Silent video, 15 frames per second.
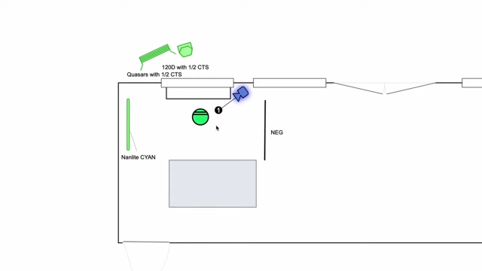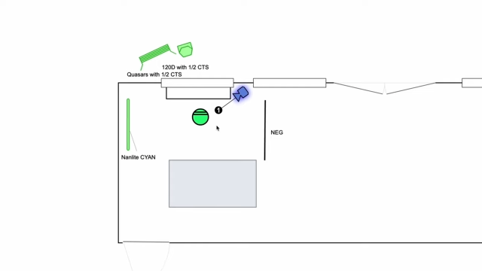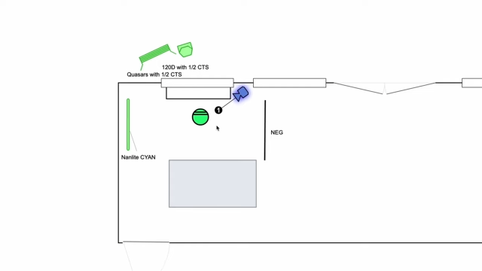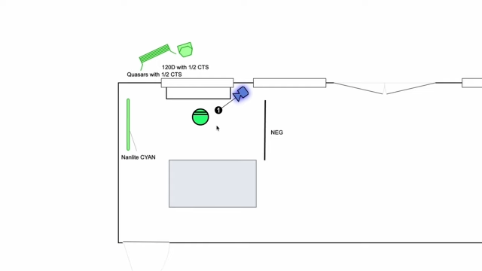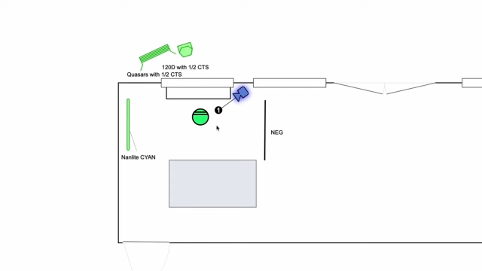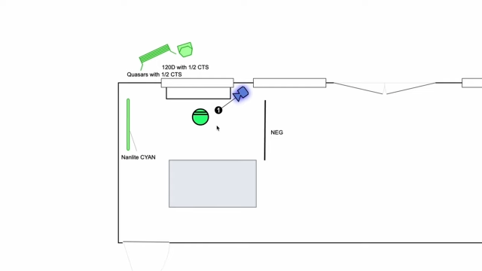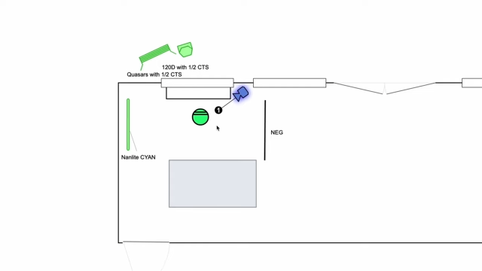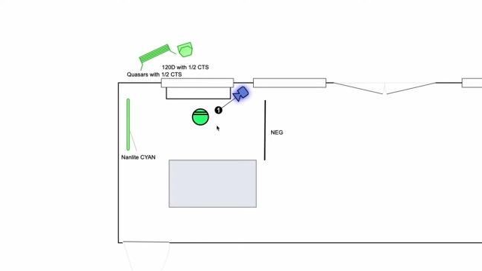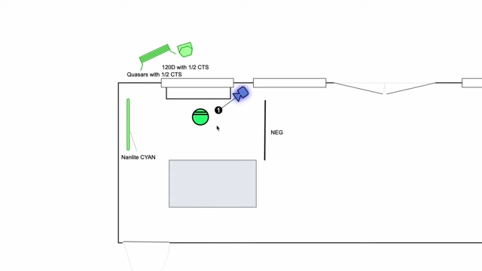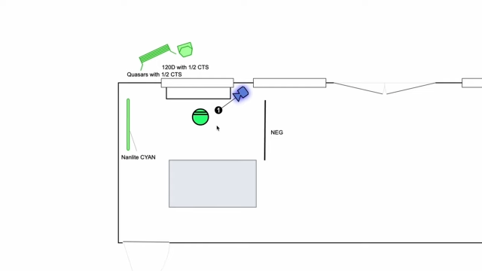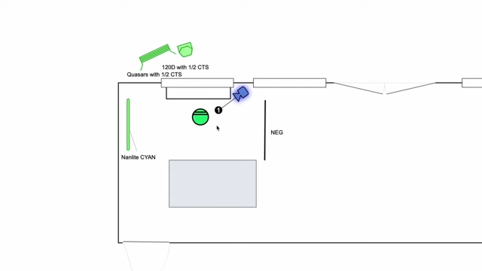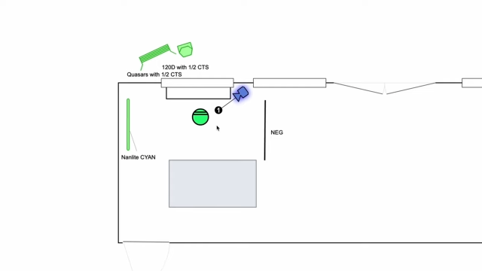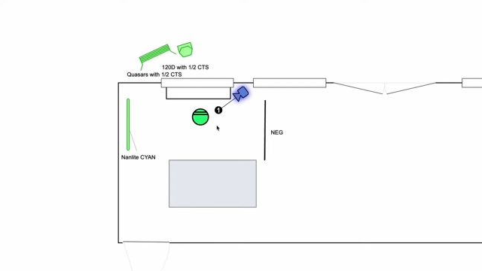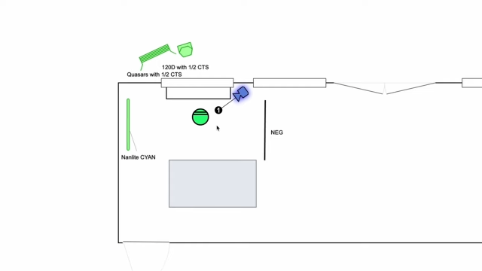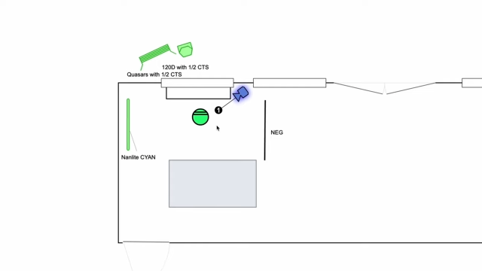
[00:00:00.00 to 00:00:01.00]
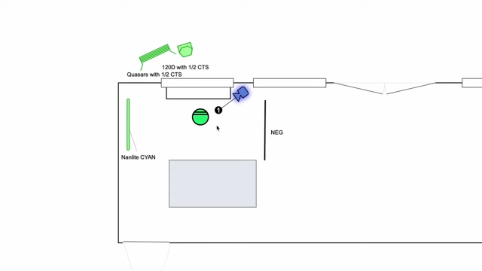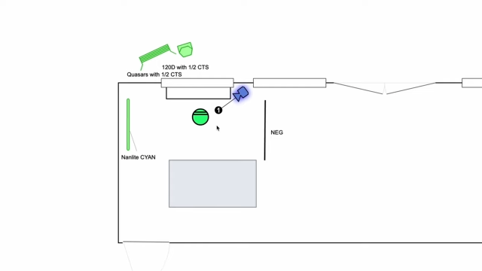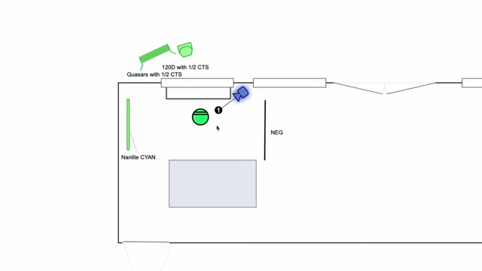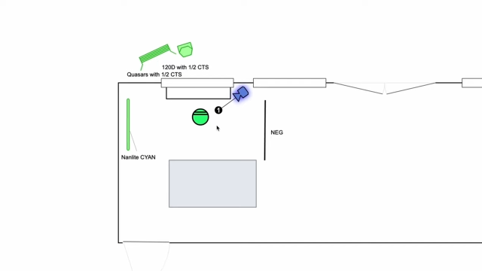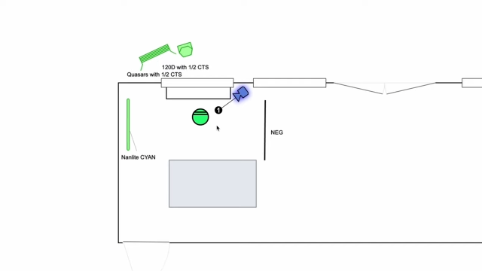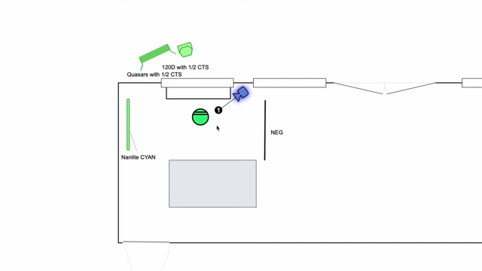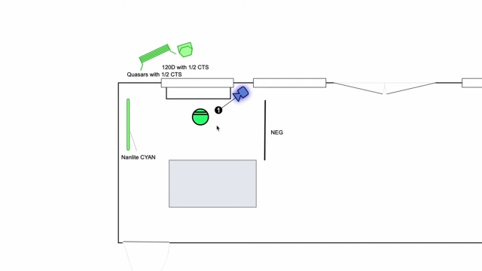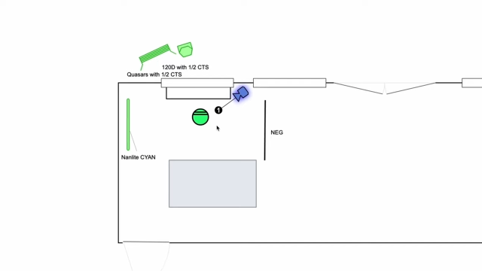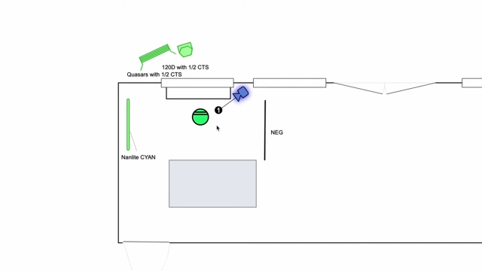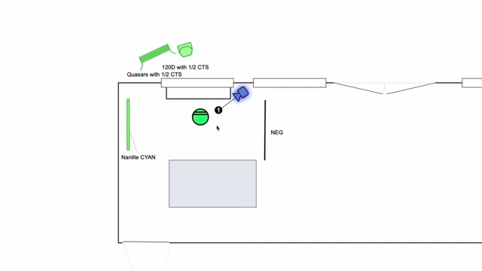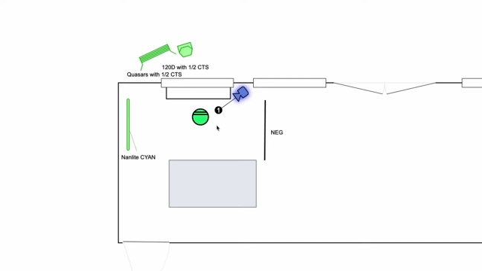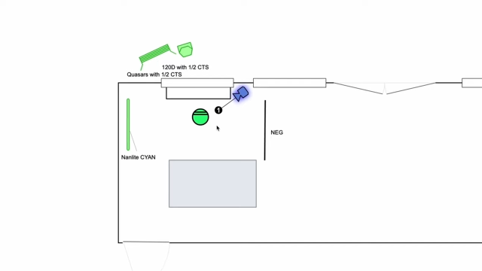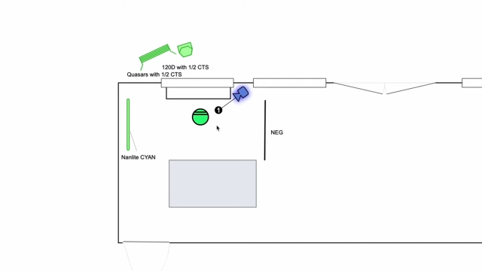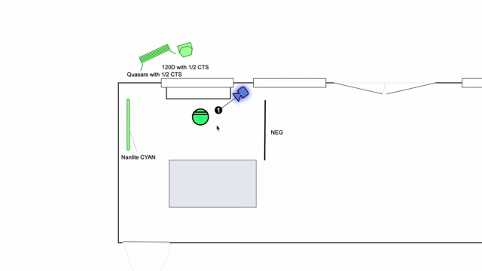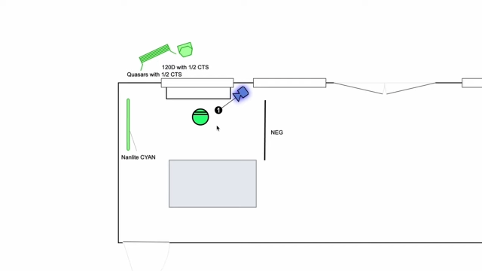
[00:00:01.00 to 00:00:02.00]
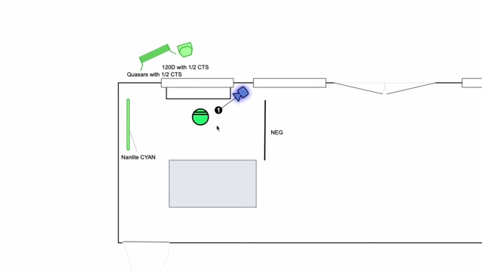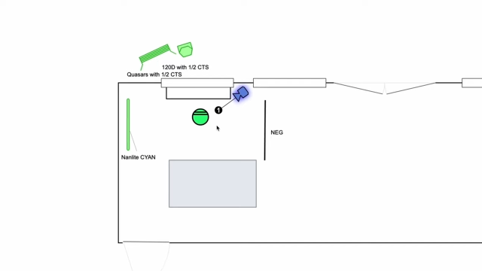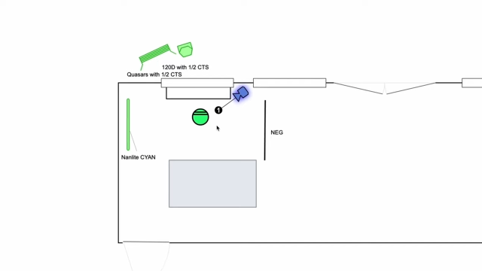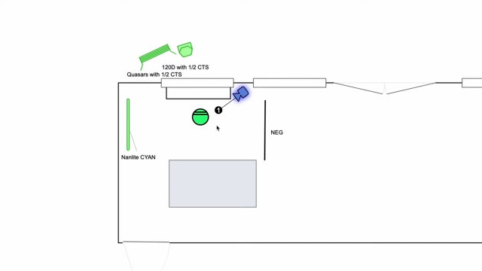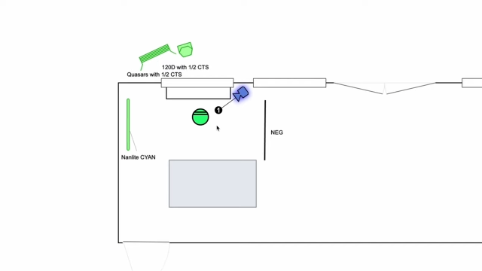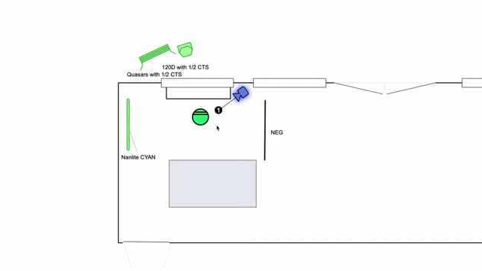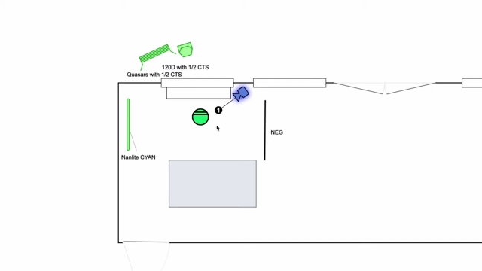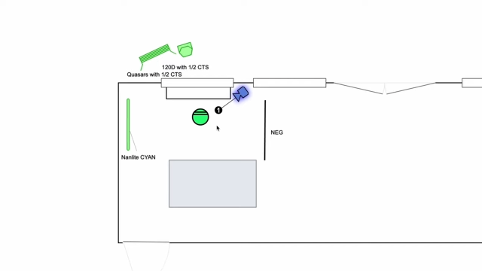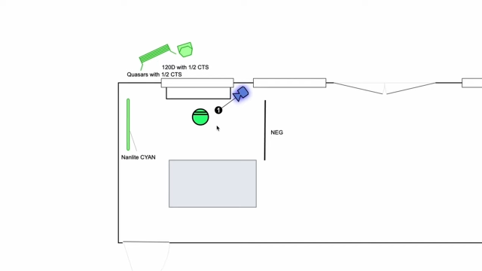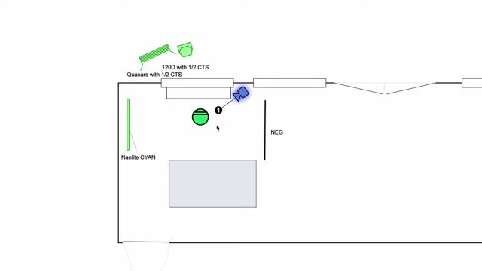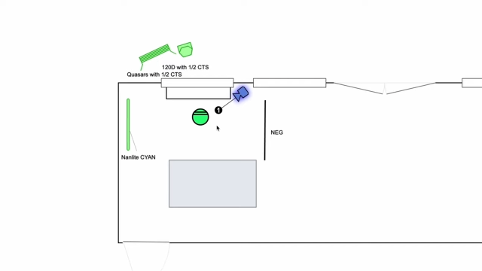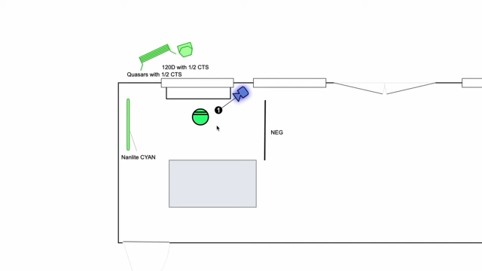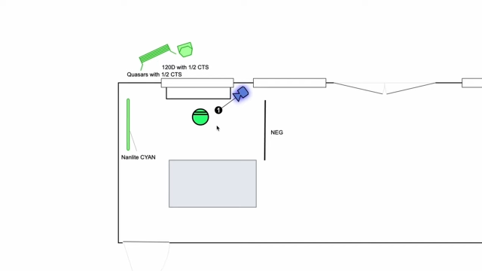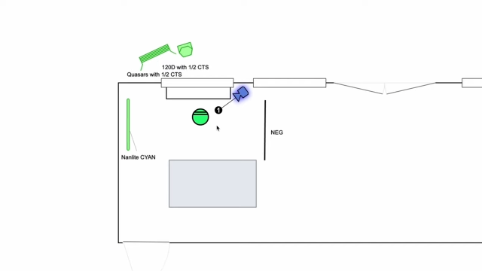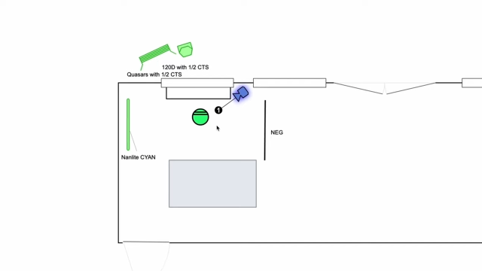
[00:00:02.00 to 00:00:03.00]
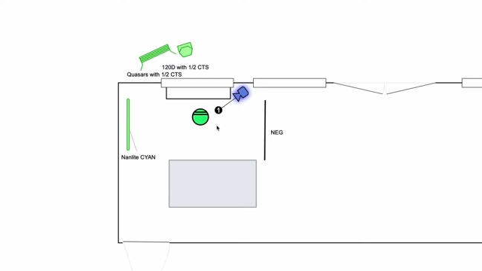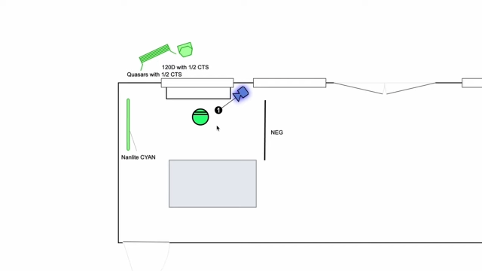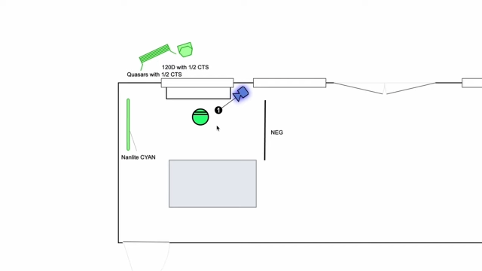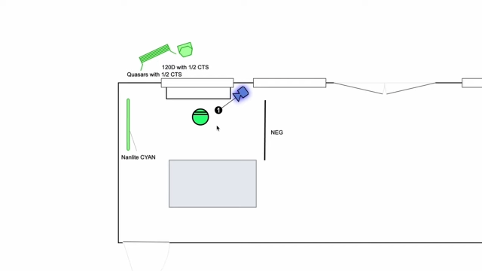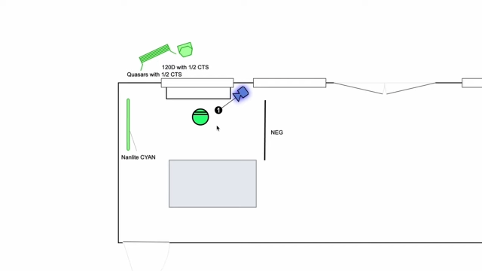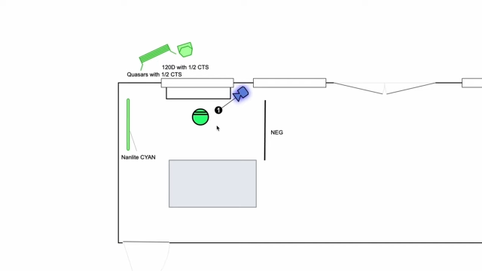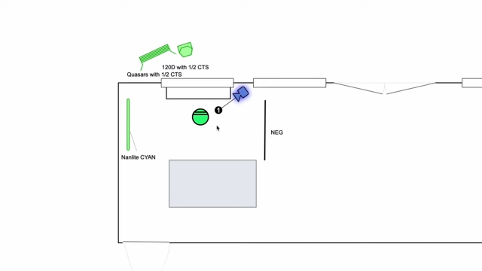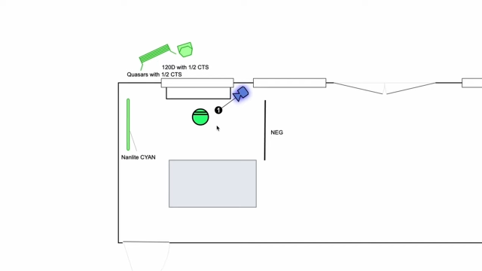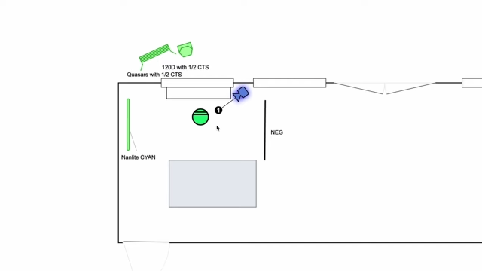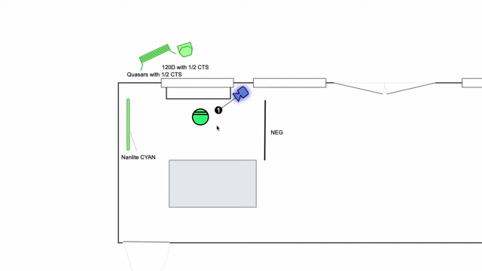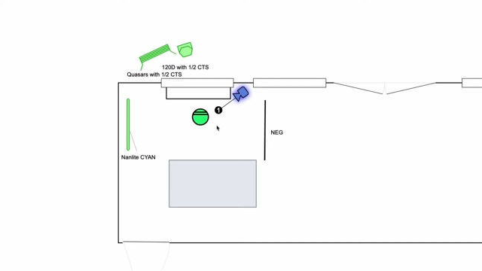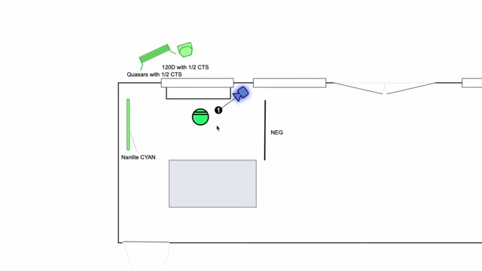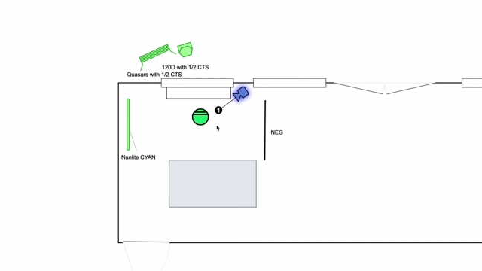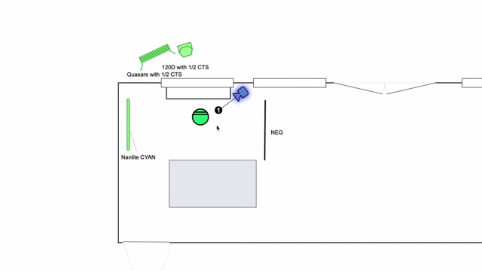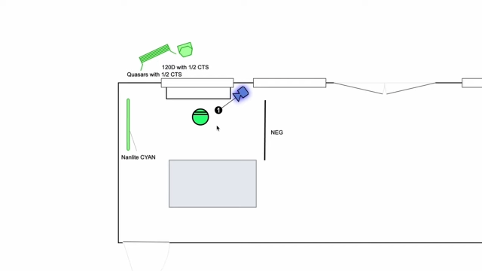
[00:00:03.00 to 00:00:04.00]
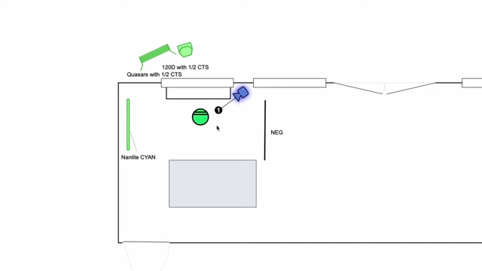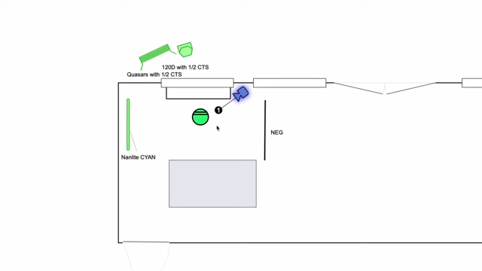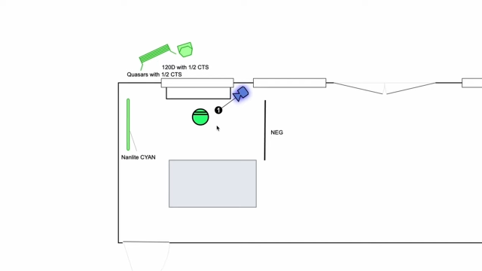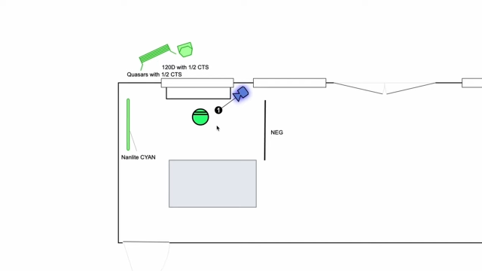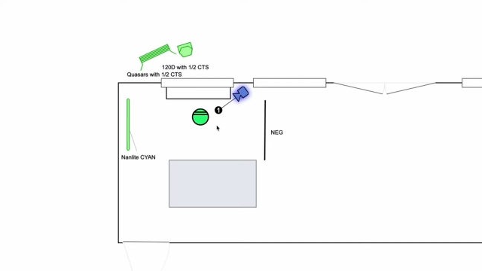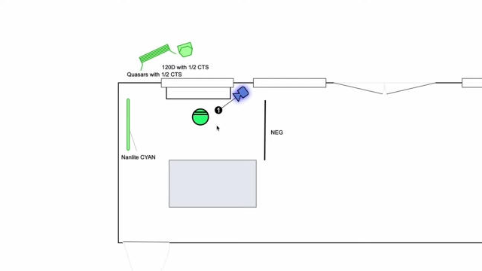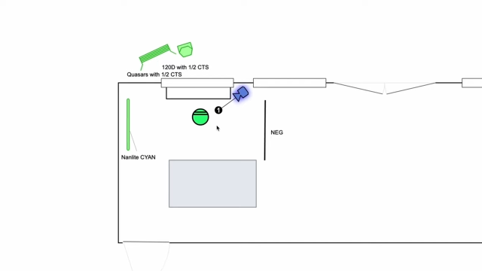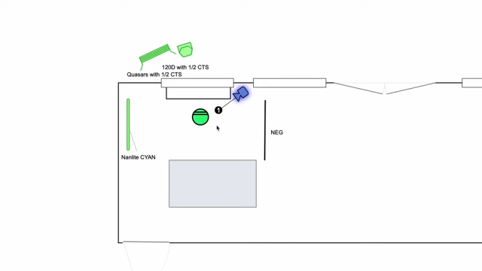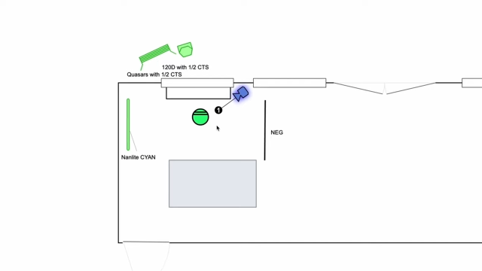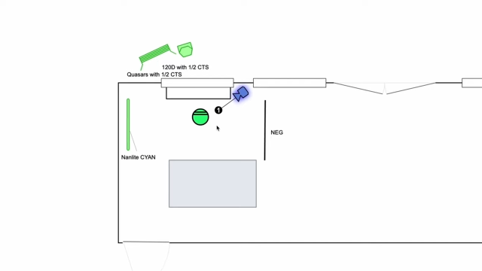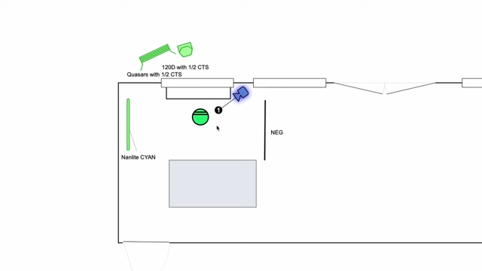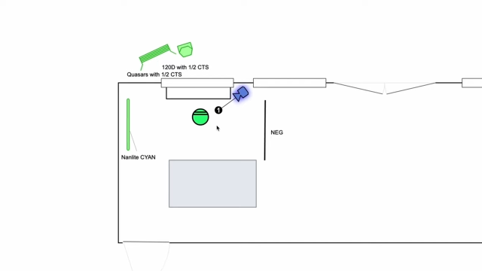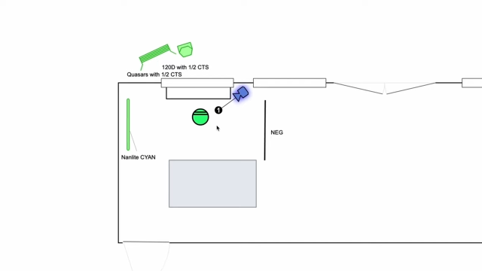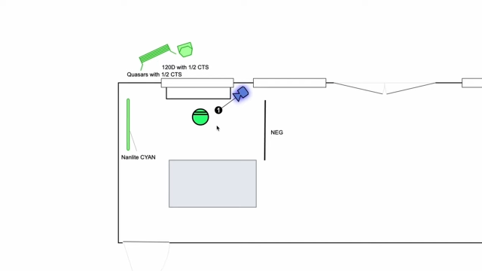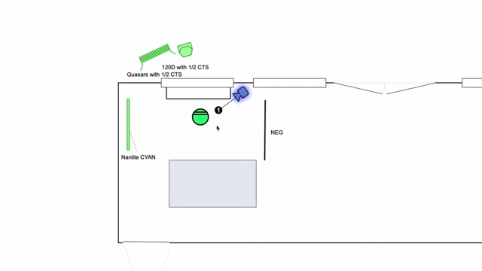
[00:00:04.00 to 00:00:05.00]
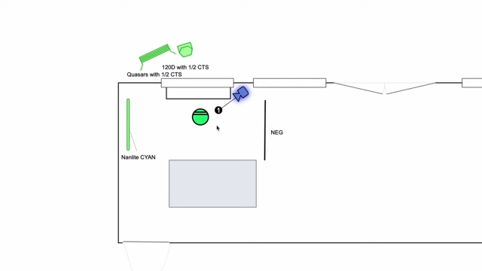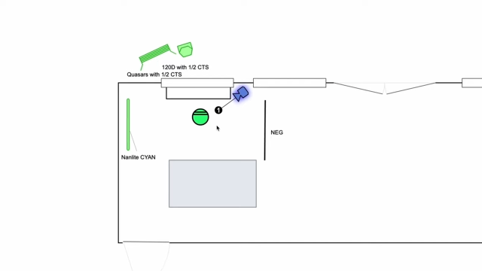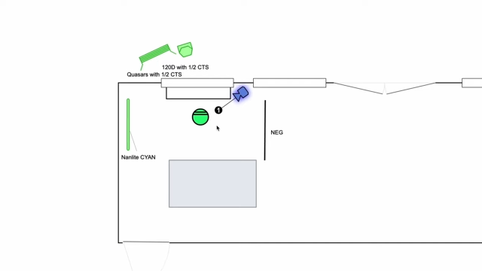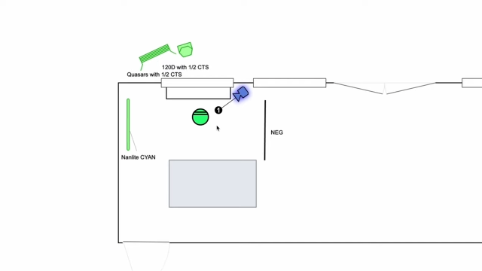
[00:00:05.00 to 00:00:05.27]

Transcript: Nobody's mouth can be seen.